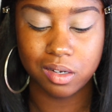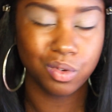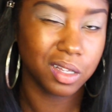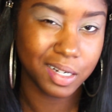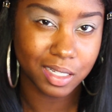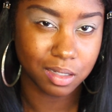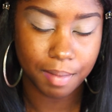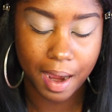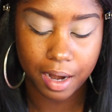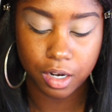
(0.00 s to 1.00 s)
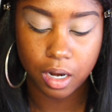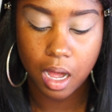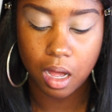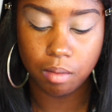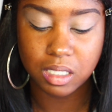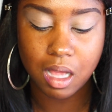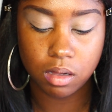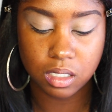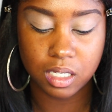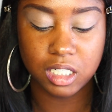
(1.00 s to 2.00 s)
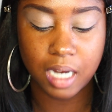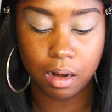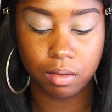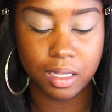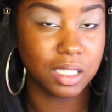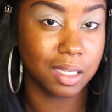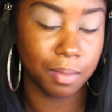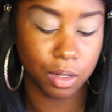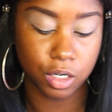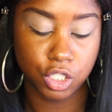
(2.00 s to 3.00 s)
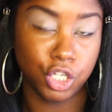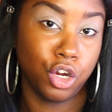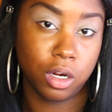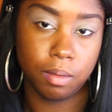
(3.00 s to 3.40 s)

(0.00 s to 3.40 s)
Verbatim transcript: It really doesn't matter um, as long as it's a shadow that's similar to your